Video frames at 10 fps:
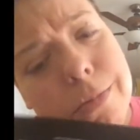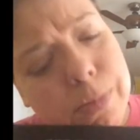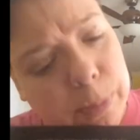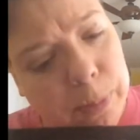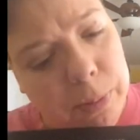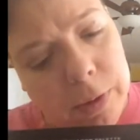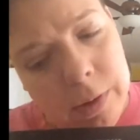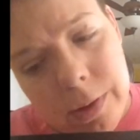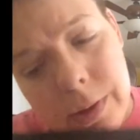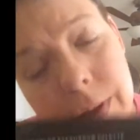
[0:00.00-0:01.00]

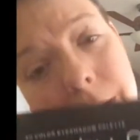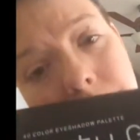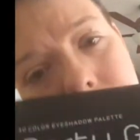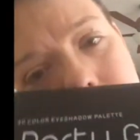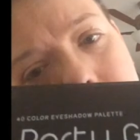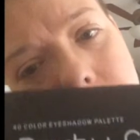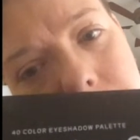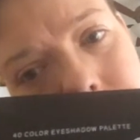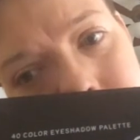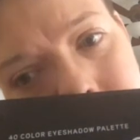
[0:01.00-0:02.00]
Oops. Yeah.
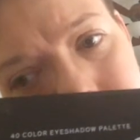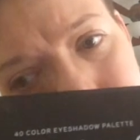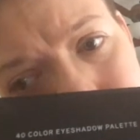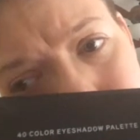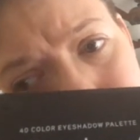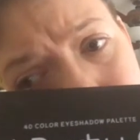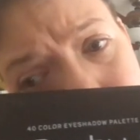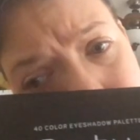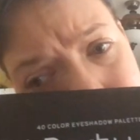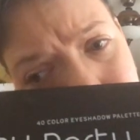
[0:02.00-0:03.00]

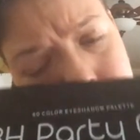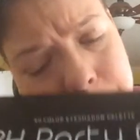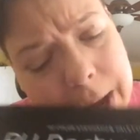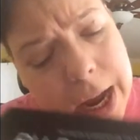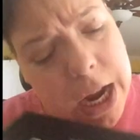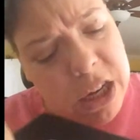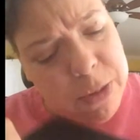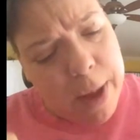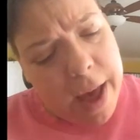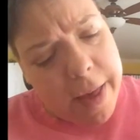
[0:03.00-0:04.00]
Party Girl
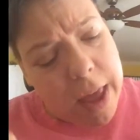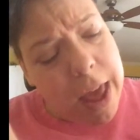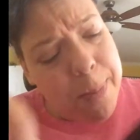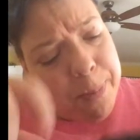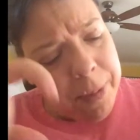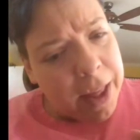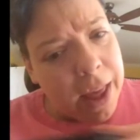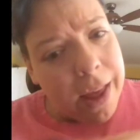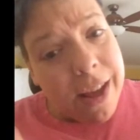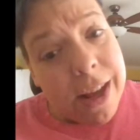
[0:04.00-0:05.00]
BH palette.
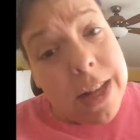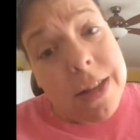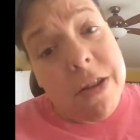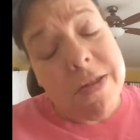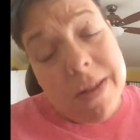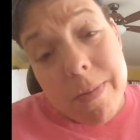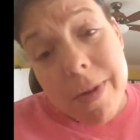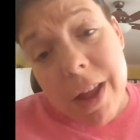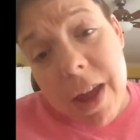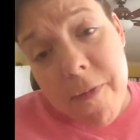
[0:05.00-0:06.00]
Because there's some
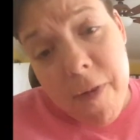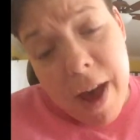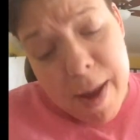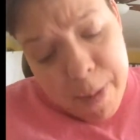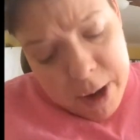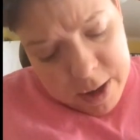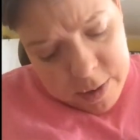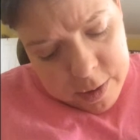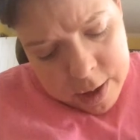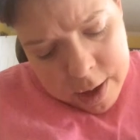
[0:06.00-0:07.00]
really
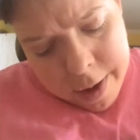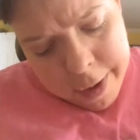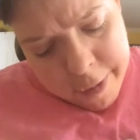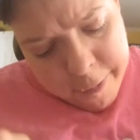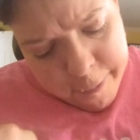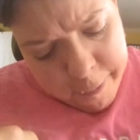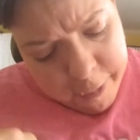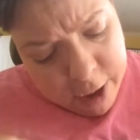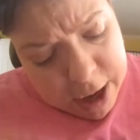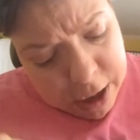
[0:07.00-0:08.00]
vibrant,
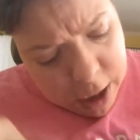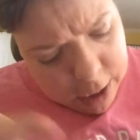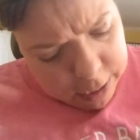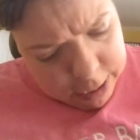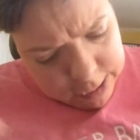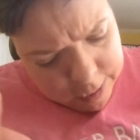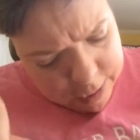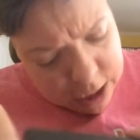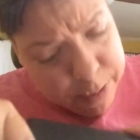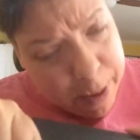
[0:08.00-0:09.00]
fun colors on
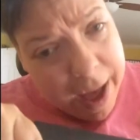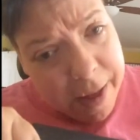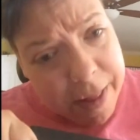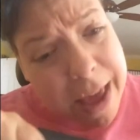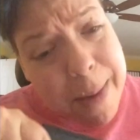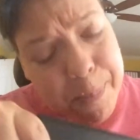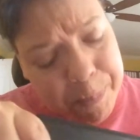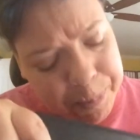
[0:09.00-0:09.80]
this palette.